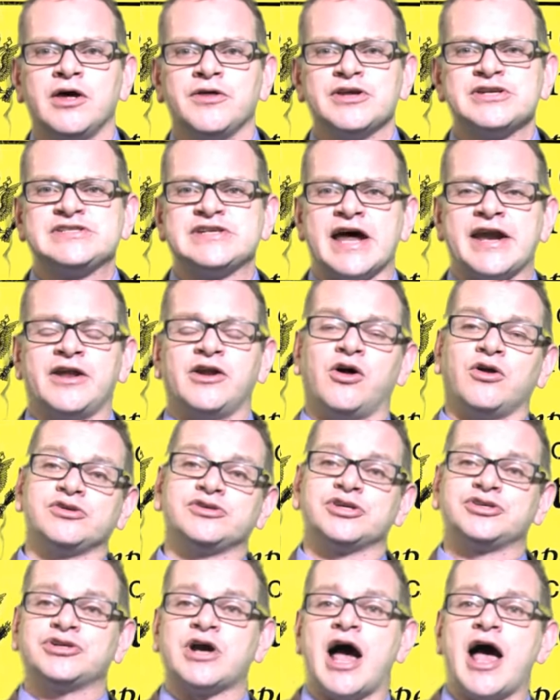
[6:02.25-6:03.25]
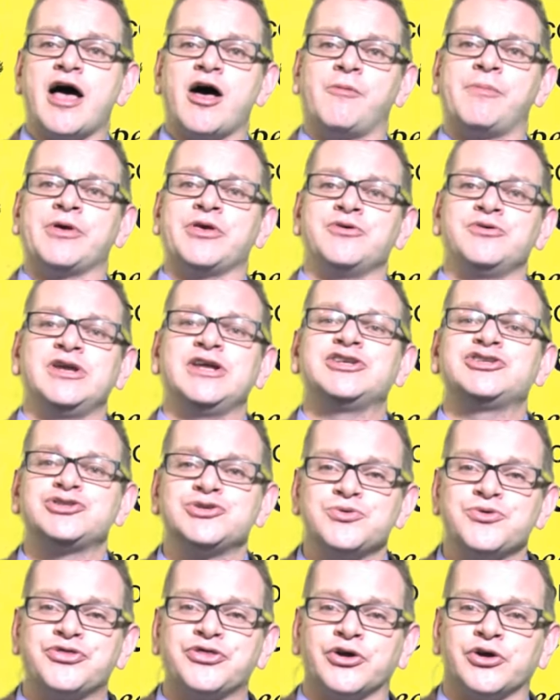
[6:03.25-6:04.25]
The Senate holds the trial, but you need
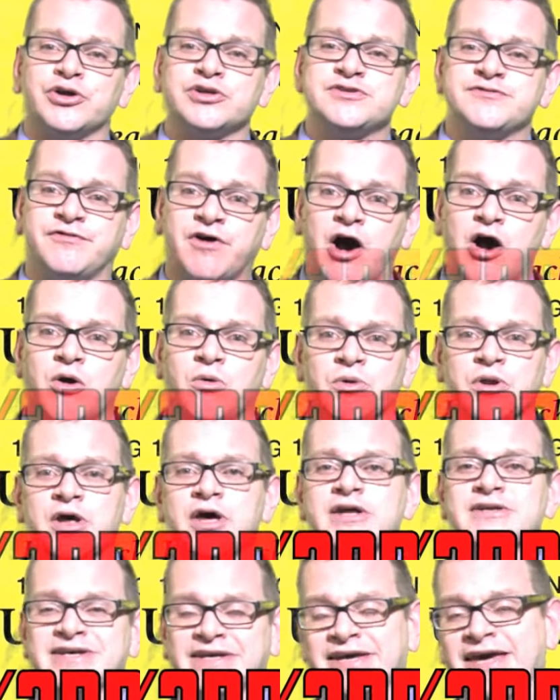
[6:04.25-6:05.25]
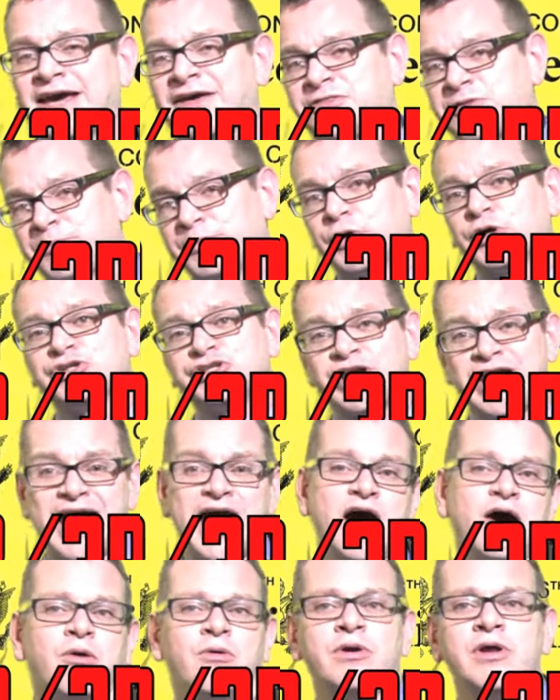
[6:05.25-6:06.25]
two thirds vote to kick the person
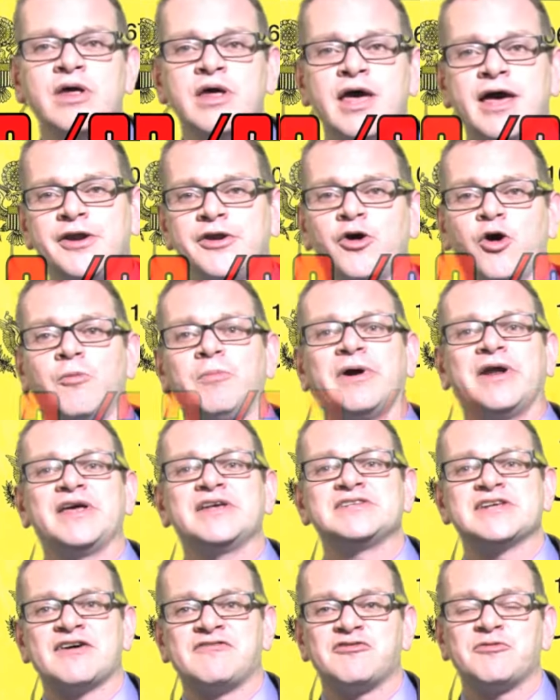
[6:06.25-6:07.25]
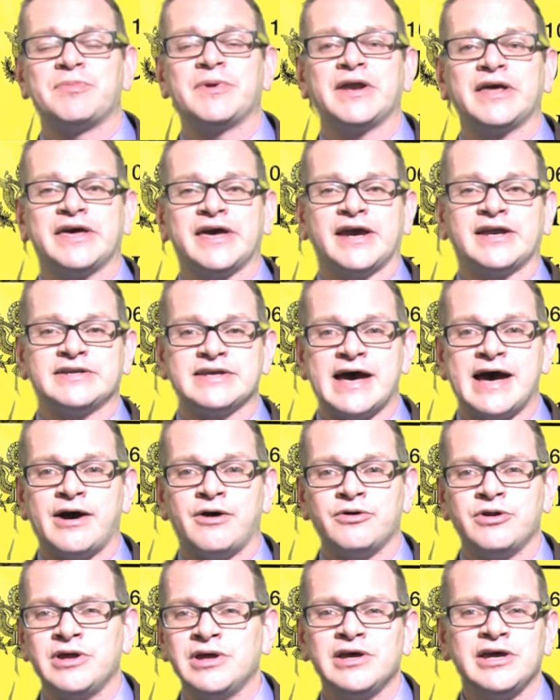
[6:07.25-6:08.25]
out. And nobody has ever been kicked
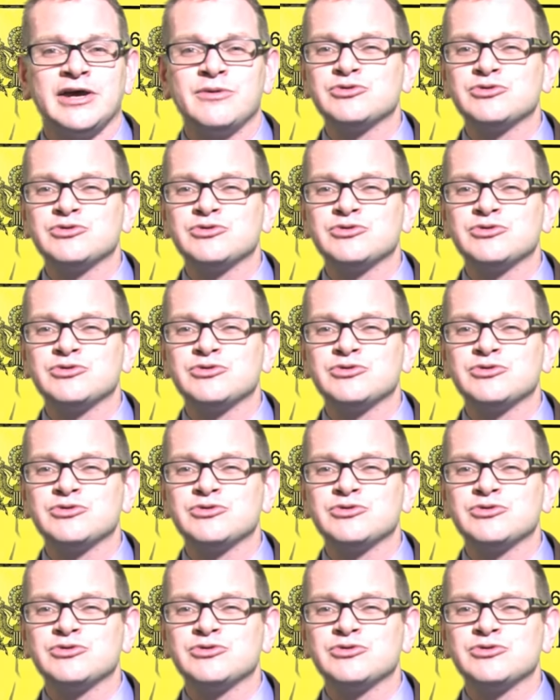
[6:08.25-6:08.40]
out.